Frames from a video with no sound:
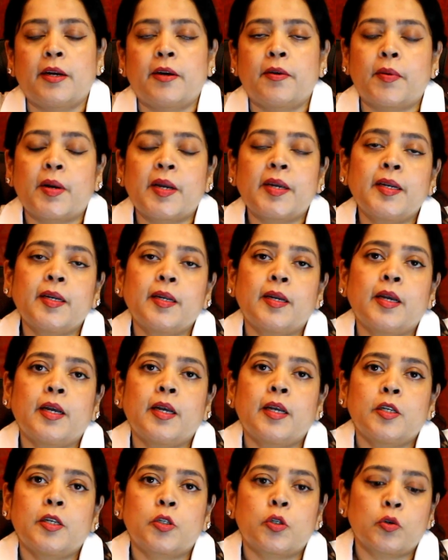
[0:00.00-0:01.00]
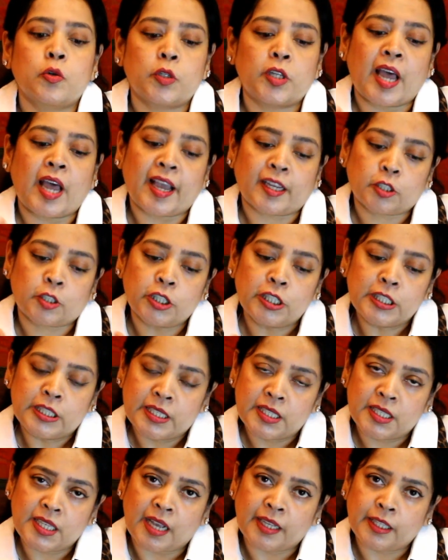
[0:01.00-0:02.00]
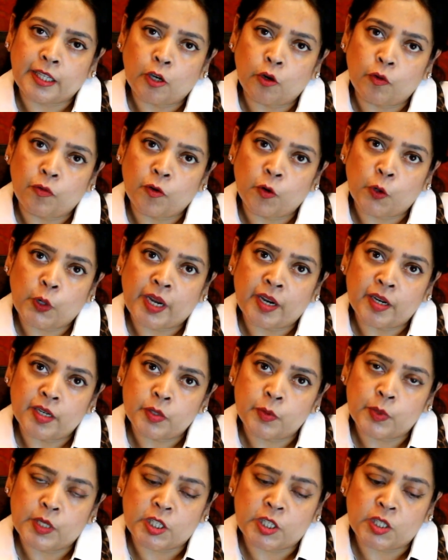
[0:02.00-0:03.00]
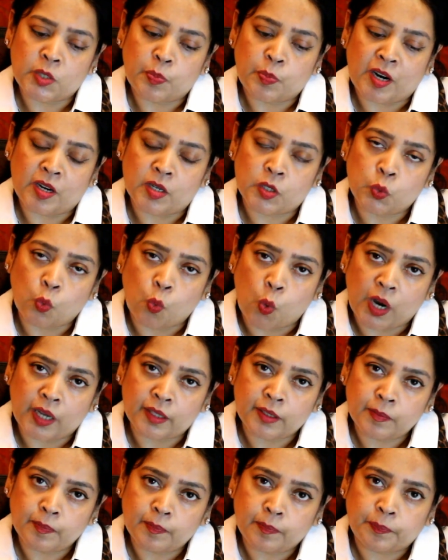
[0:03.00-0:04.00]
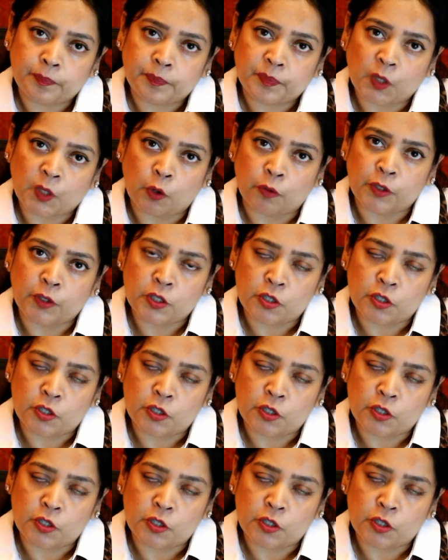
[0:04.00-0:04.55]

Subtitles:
right? So the actual designing of OKRs, which is part one of the